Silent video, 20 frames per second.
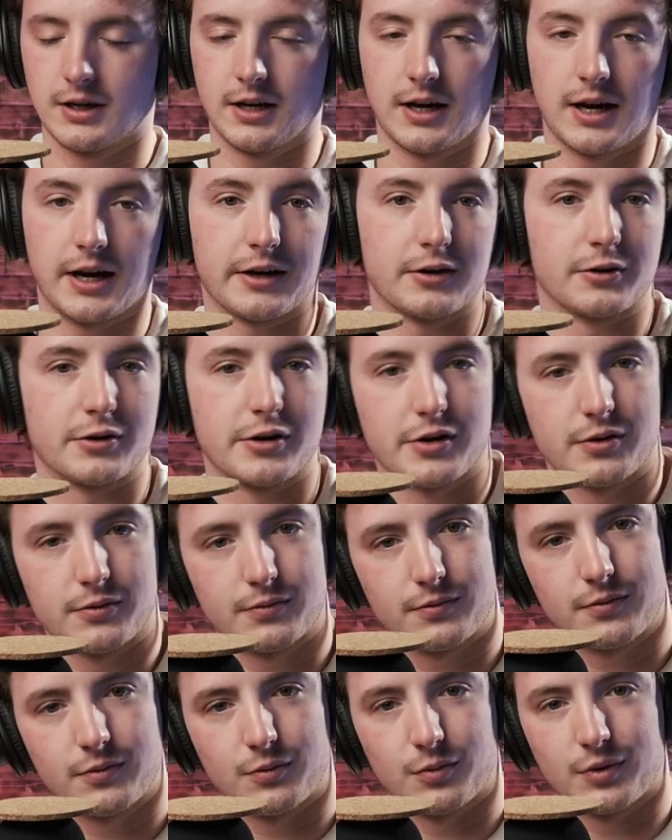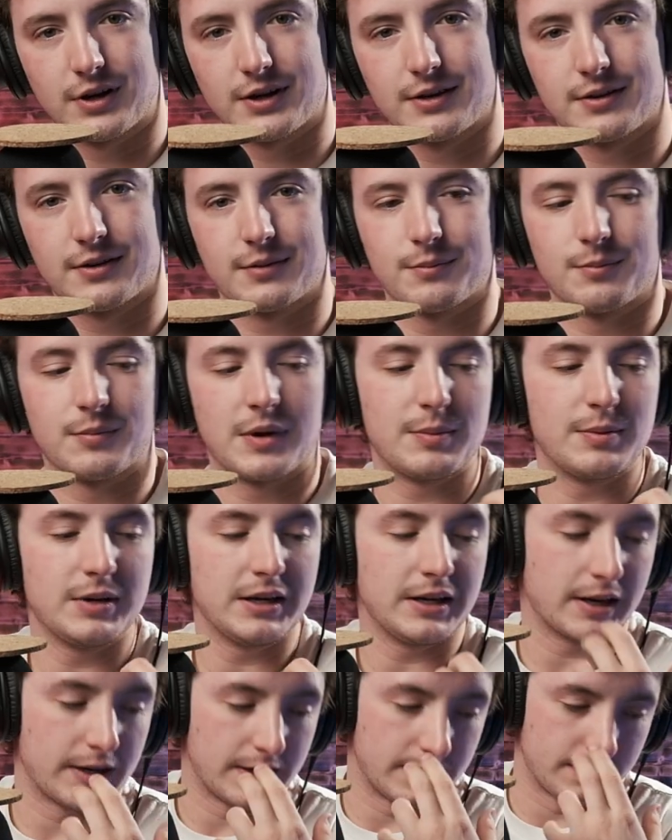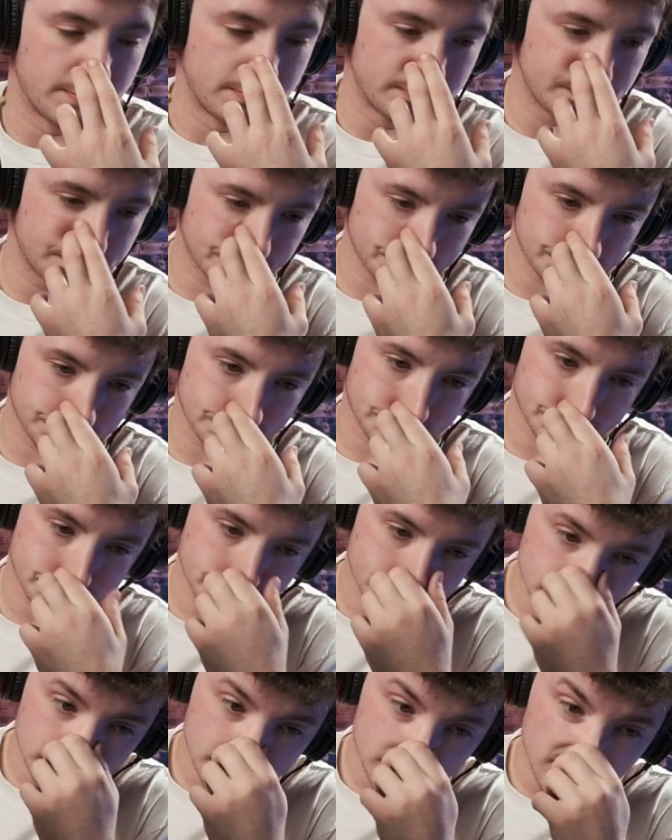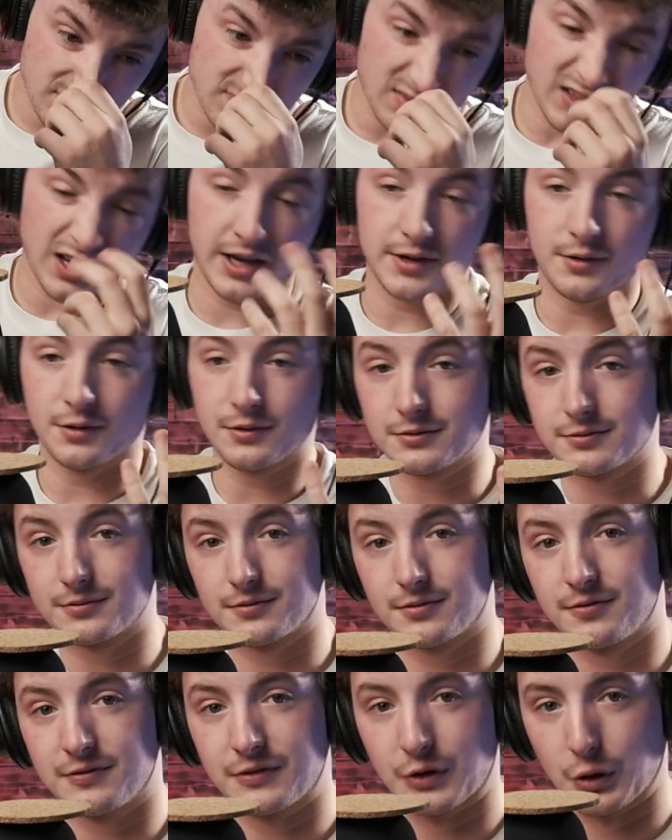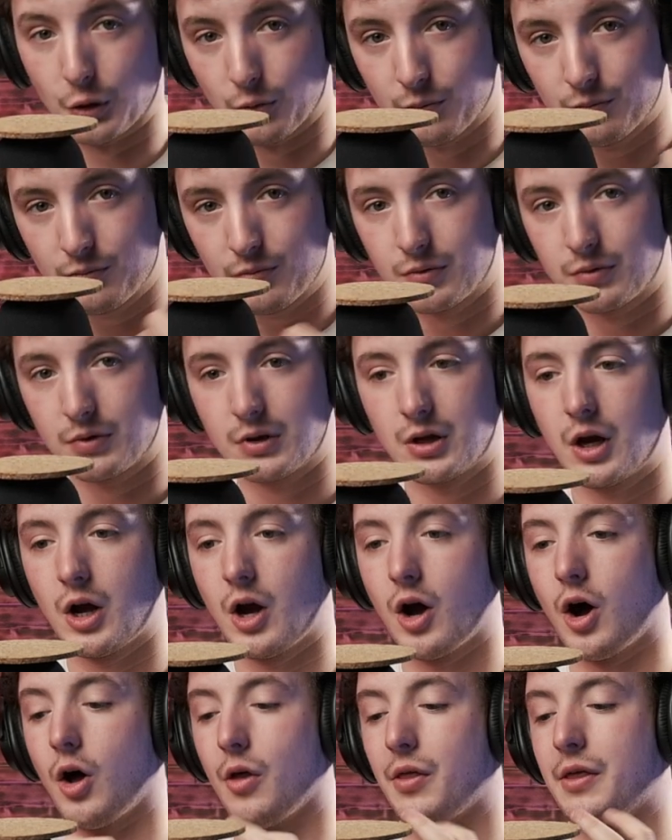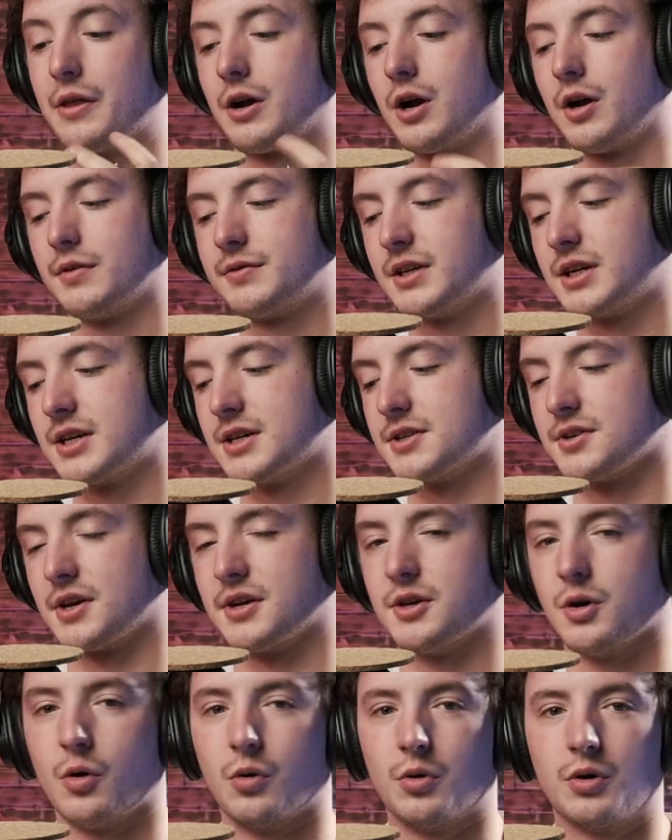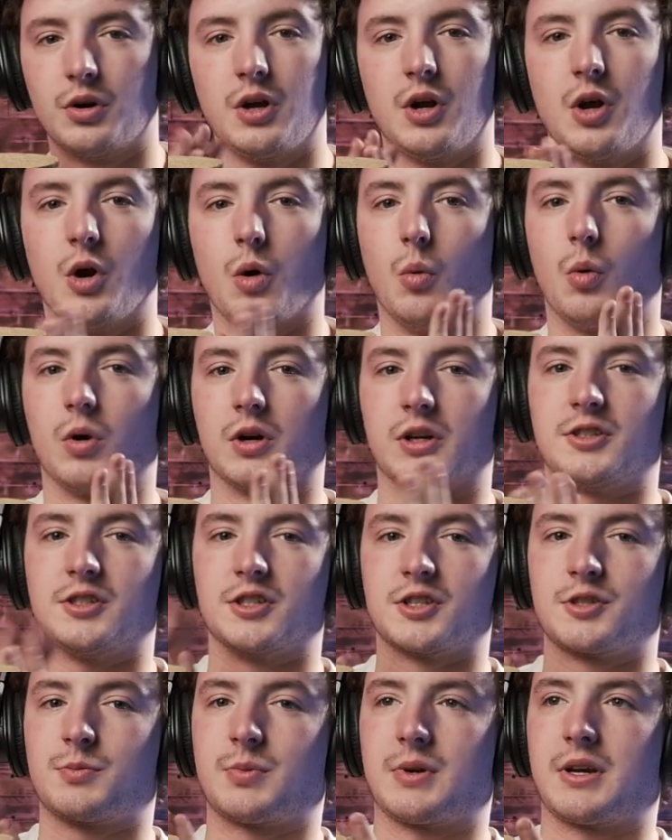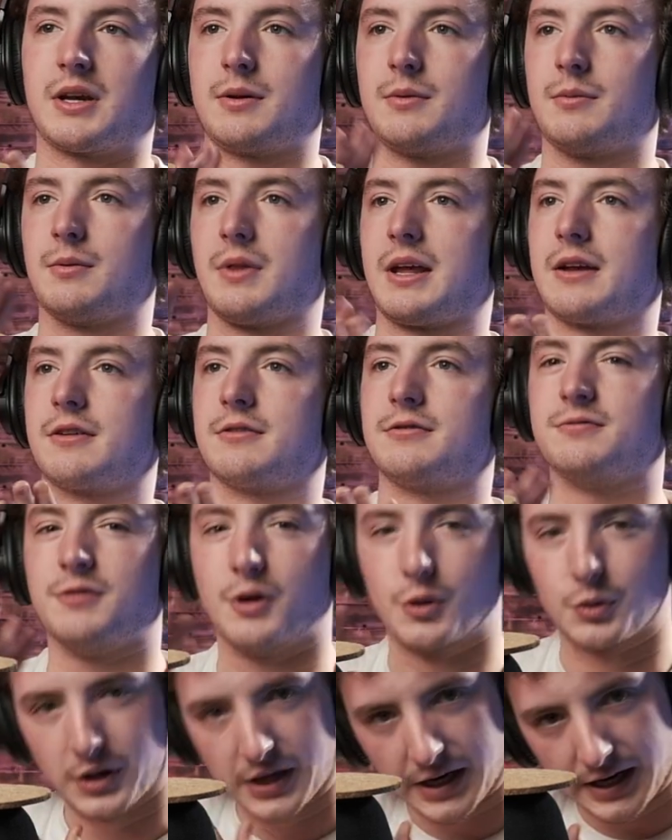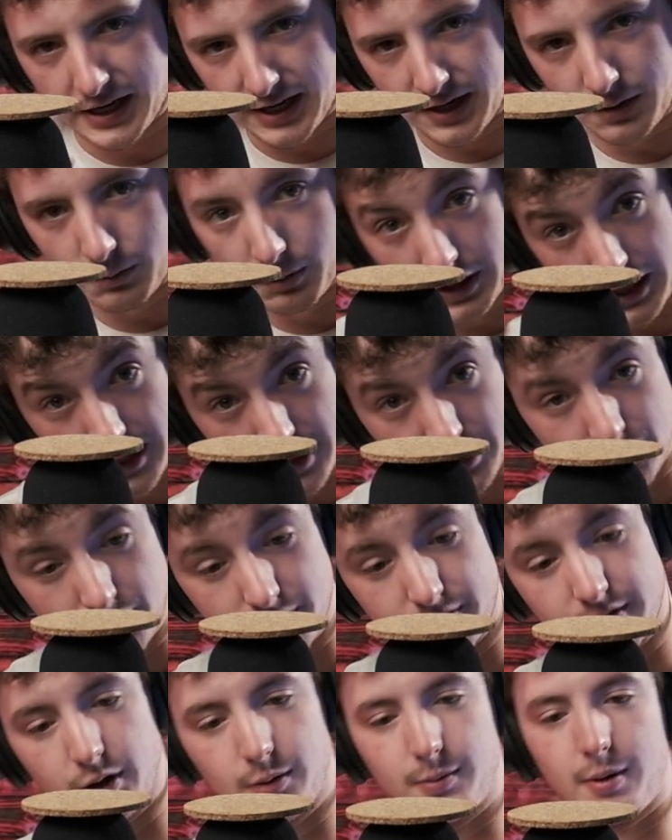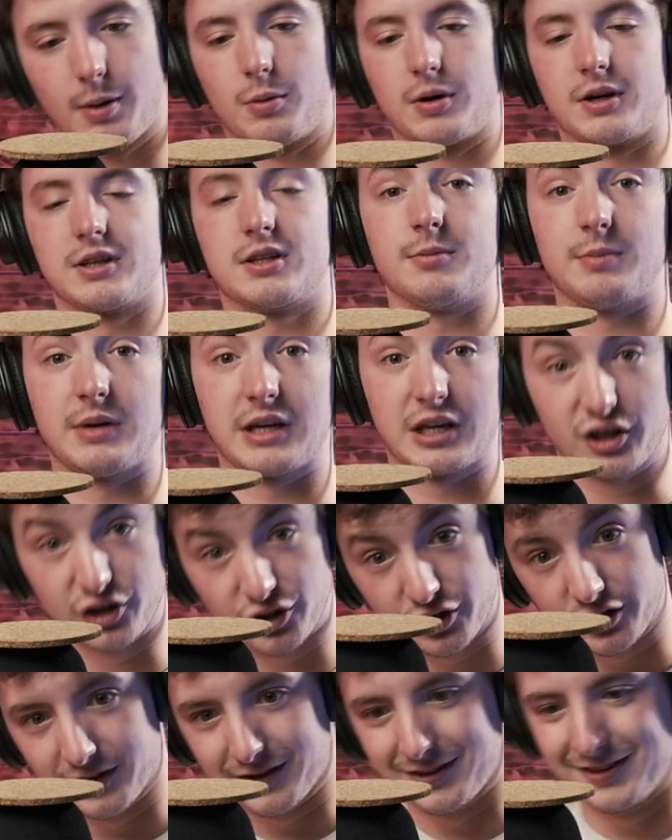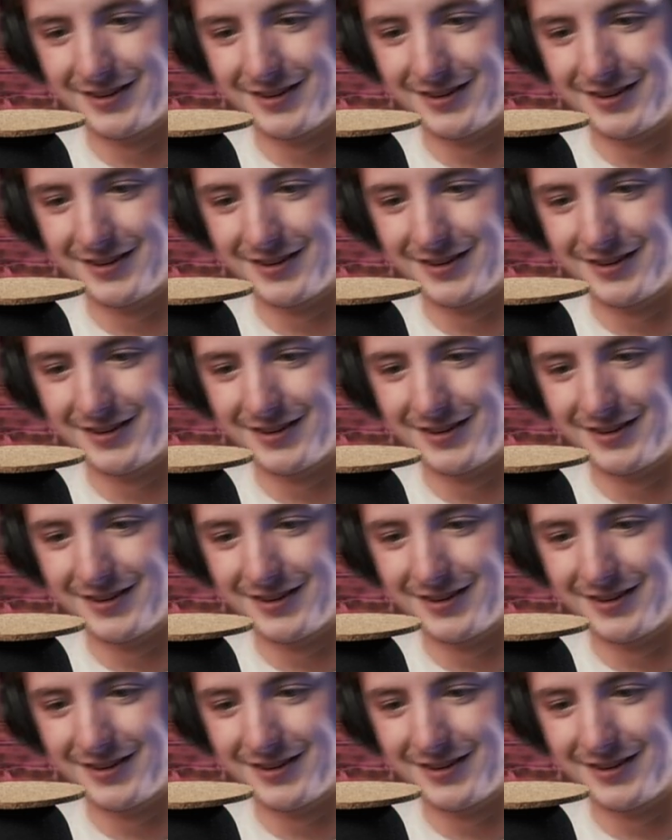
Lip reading: I don't know, maybe I don't film all that often because I don't want to just be, like, phoning it in when I do film. I want it to be good,